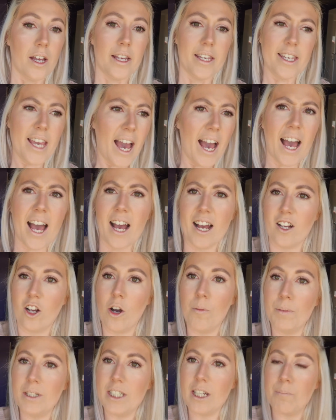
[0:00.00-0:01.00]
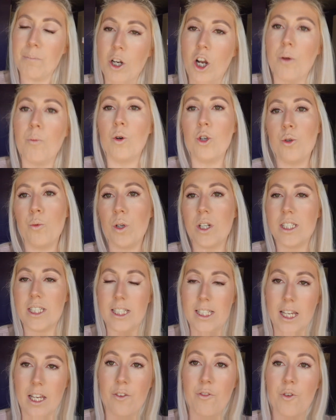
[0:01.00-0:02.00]
Yeah, comment down below what you want to
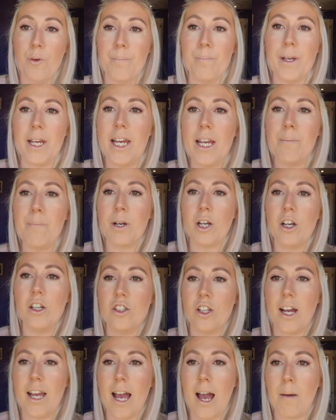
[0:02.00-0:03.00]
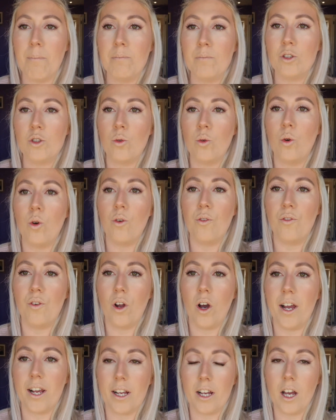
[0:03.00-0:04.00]
see from me, because I am sort of
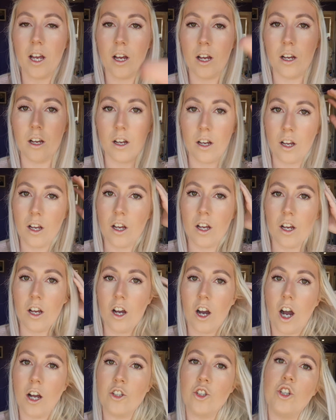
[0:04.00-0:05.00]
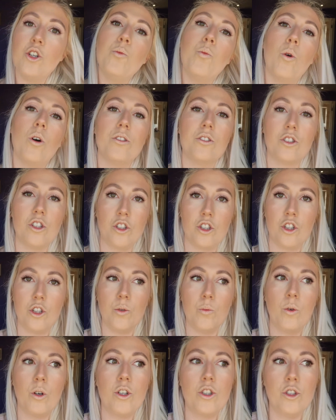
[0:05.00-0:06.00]
like, I do want to do
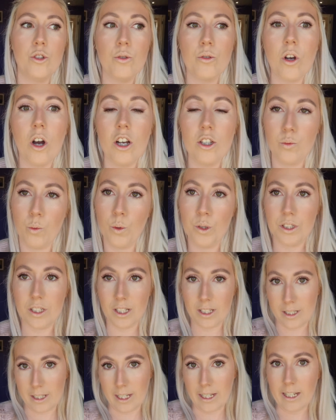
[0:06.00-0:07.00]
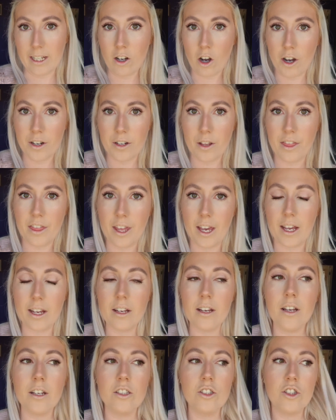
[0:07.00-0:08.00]
what you guys want to see kind of thing.
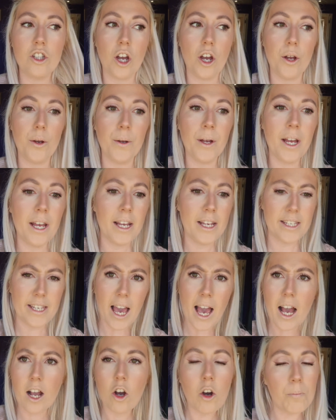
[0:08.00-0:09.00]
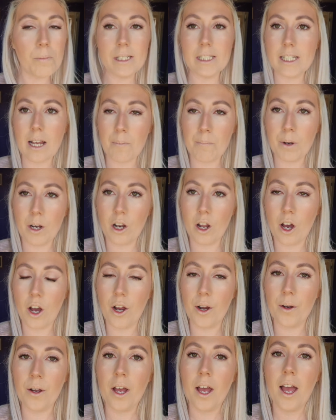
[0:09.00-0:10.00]
So yeah, comment down
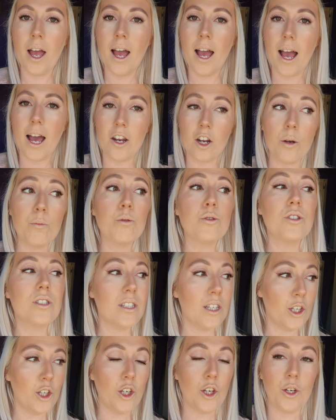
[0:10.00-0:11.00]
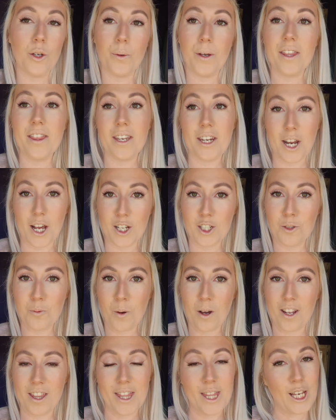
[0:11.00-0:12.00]
below and I will see you in the next
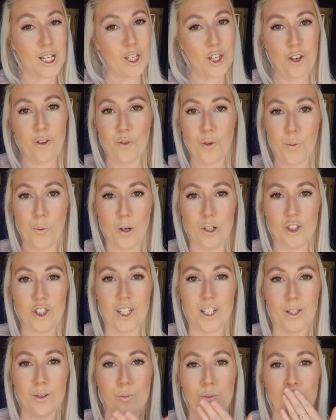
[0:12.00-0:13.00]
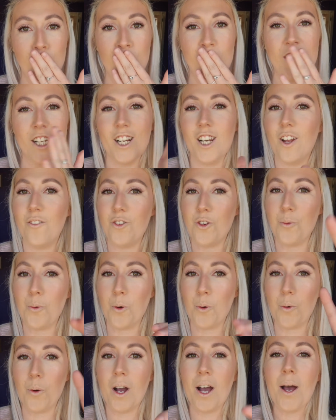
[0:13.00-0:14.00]
one. Thank you for watching. Love you
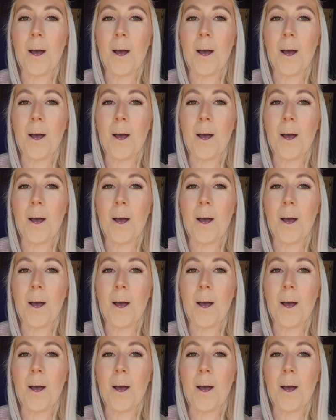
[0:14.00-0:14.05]
all.